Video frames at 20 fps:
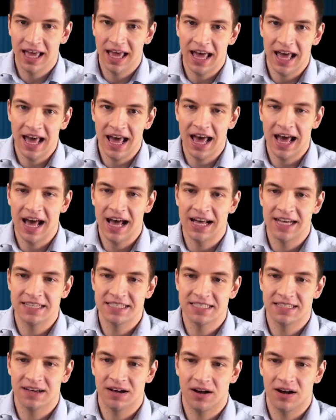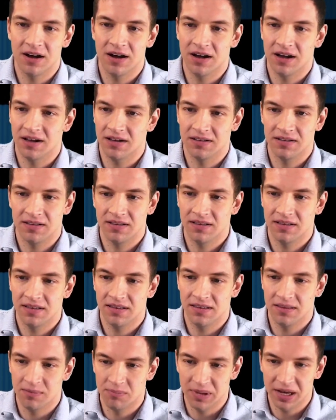as
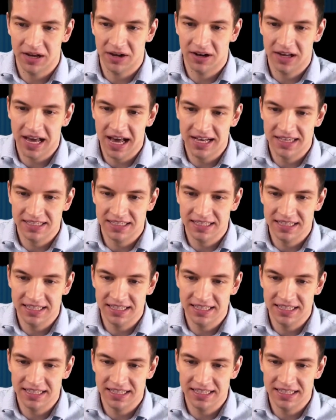the bigger gasoline